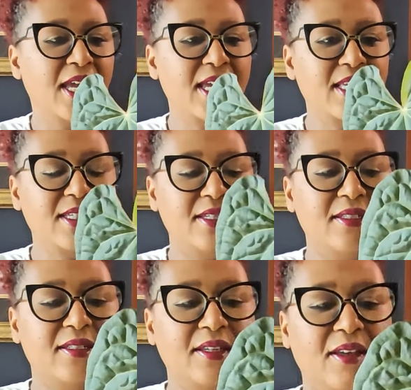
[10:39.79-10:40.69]

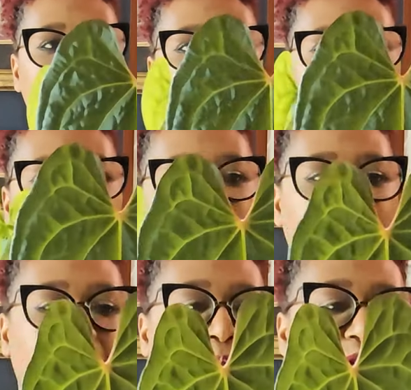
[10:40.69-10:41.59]
in this
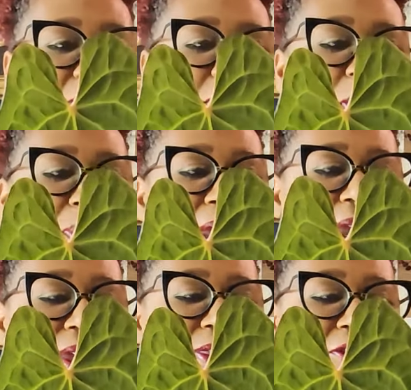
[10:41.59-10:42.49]
particular plant in the